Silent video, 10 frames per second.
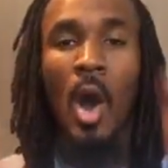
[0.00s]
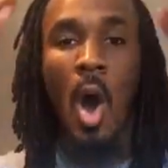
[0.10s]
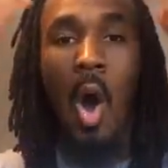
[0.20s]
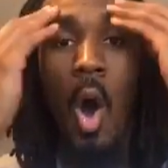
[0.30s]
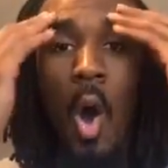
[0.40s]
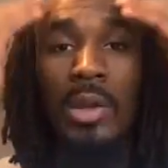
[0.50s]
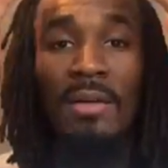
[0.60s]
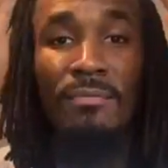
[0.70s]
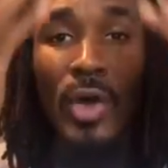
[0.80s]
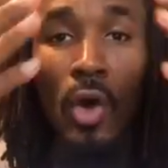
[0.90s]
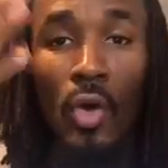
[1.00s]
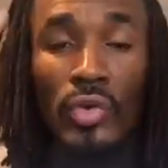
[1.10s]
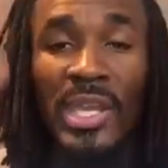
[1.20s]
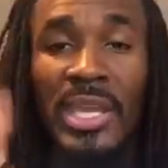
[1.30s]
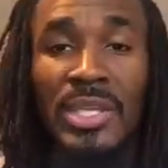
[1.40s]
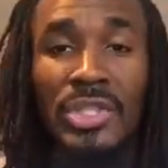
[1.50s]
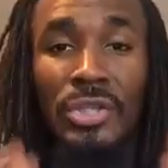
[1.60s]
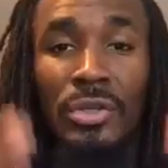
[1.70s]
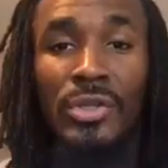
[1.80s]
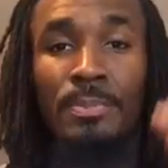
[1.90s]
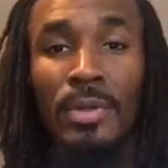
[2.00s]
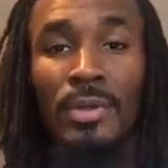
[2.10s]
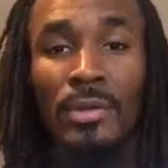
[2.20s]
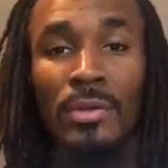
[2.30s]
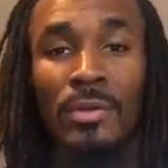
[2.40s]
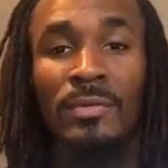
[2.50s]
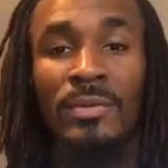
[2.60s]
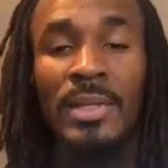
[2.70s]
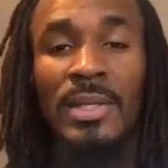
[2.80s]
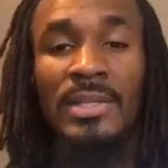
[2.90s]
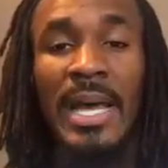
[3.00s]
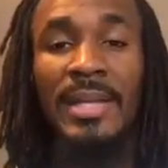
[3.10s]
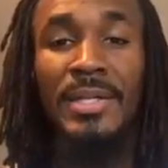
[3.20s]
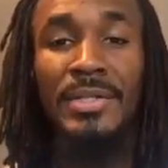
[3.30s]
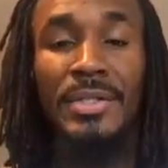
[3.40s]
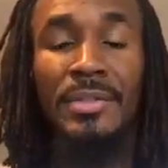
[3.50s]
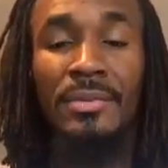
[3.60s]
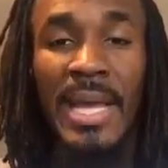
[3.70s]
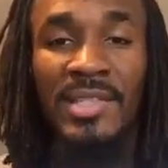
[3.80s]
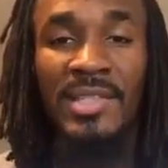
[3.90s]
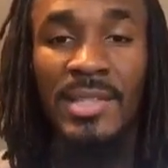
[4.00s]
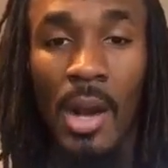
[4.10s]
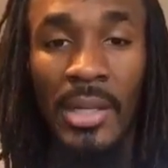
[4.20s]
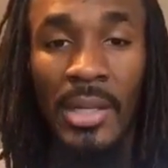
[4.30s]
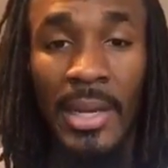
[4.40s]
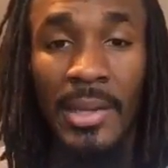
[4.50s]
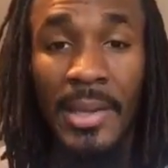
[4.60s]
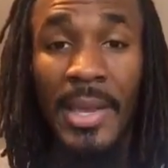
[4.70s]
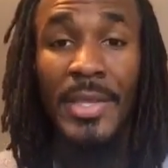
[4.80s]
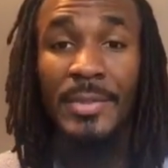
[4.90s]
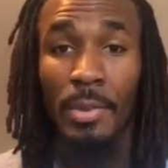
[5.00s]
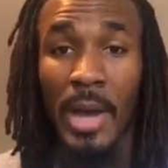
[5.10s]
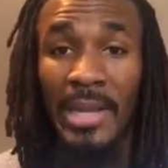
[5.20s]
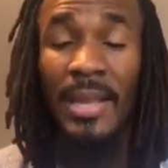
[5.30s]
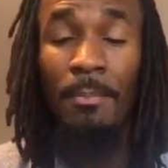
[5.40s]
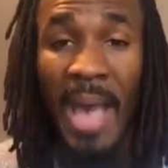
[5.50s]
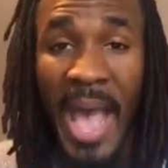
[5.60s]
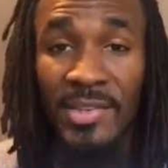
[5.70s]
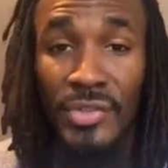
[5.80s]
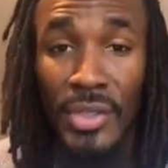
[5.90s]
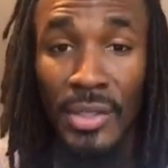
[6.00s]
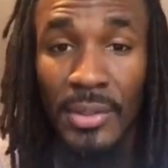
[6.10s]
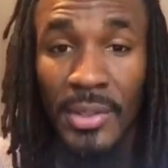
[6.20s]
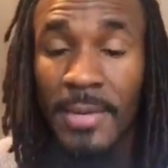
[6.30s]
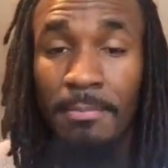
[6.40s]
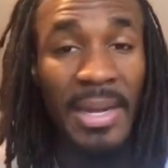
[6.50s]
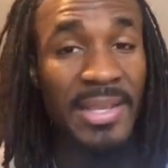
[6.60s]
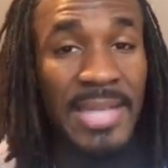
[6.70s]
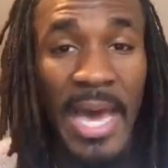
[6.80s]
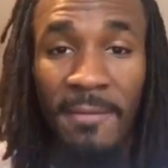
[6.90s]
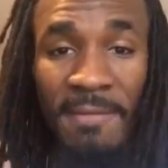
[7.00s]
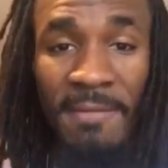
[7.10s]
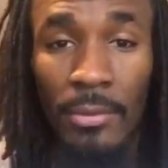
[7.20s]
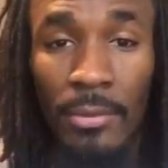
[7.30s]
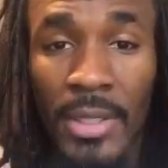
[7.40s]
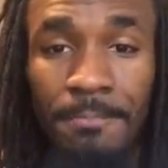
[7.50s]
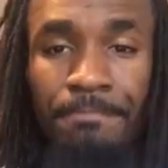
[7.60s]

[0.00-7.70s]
All of those issues prove that the dude that started it is probably a pastor, but he's not a founder.